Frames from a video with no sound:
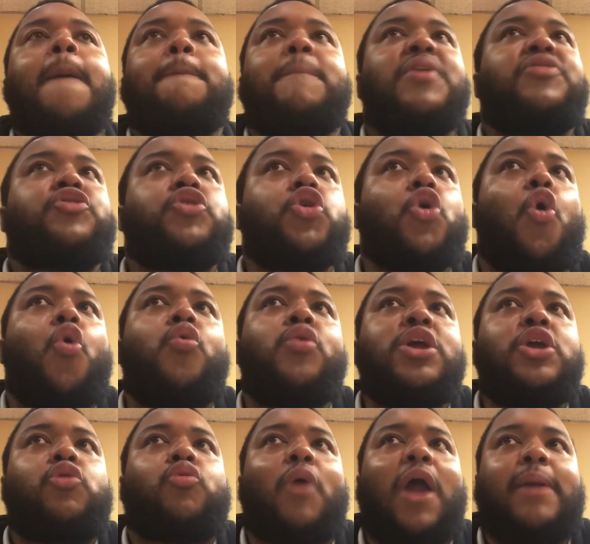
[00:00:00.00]
But the
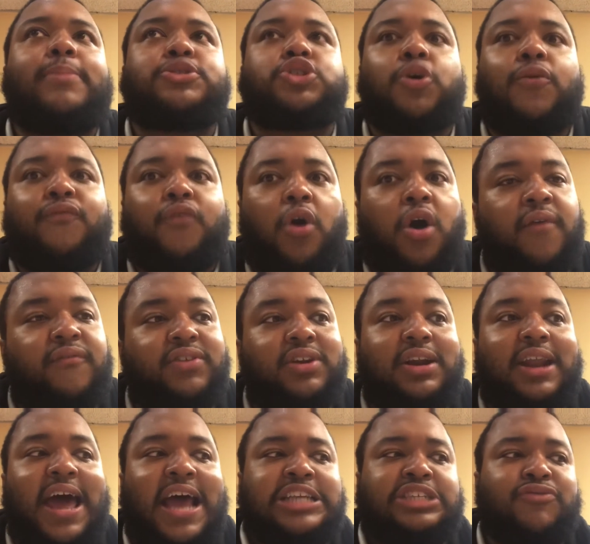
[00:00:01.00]
only gripe so far for
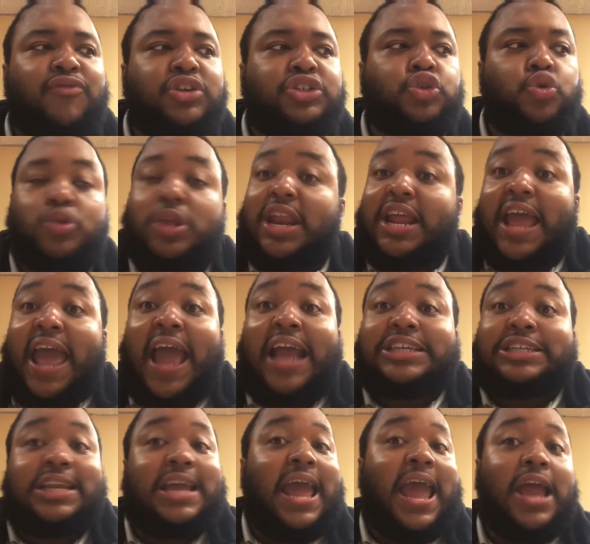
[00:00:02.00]
The Last of Us 2 that it
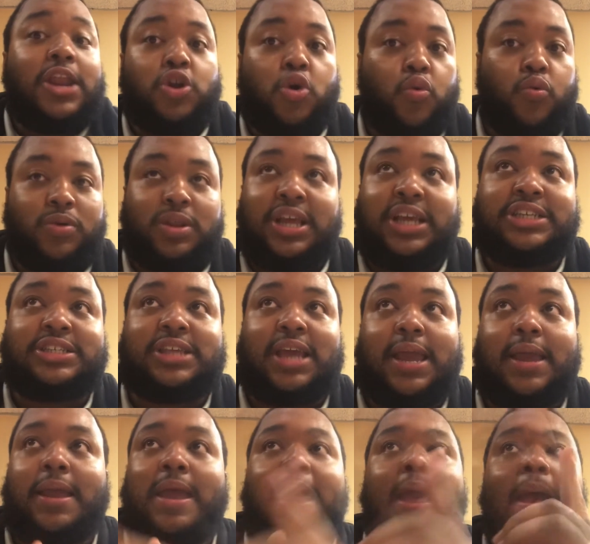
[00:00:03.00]
actually had no release
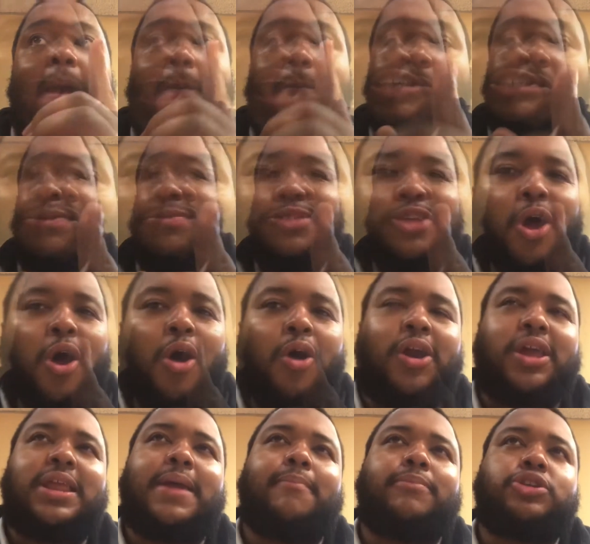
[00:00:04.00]
date. And they had some
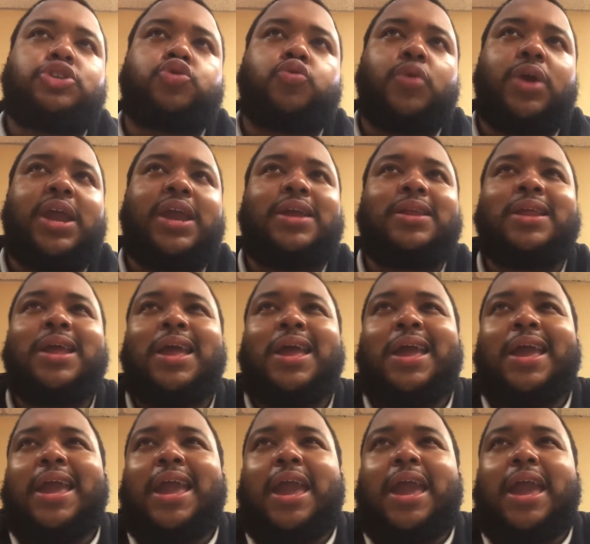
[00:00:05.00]
talking in between.